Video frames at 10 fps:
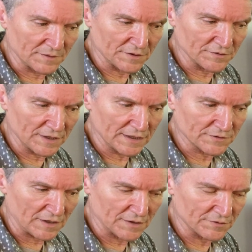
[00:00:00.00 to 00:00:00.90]
degrees
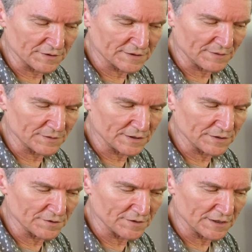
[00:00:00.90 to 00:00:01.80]
or 170
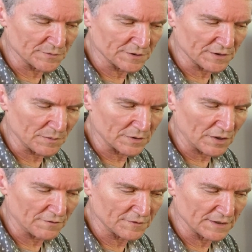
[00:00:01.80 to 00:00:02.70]
degrees, which I would
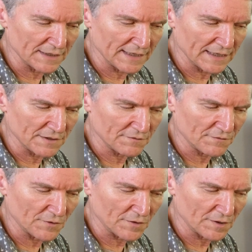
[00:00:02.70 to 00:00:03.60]
often need
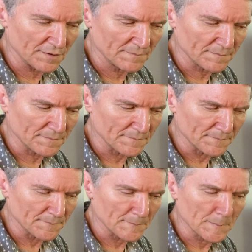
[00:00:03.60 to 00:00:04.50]
for
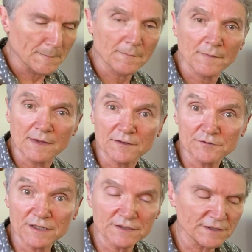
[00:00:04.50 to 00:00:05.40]

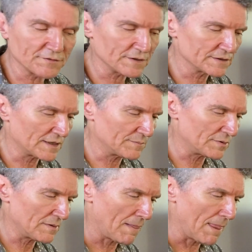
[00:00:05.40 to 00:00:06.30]
green tea, for
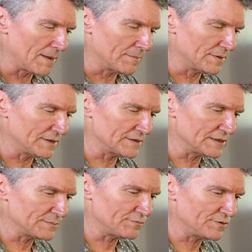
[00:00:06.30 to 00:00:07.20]
example. But this
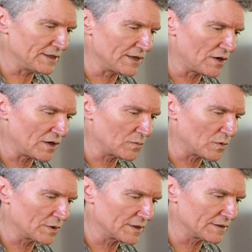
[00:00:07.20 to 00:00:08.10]
is pretty hot
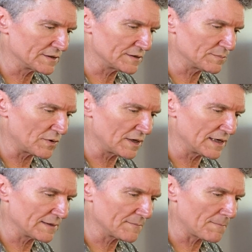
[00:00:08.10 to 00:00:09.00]
water. This is
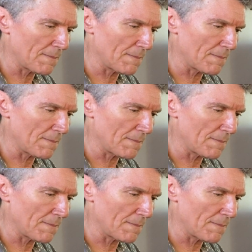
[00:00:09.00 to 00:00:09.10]
boiling.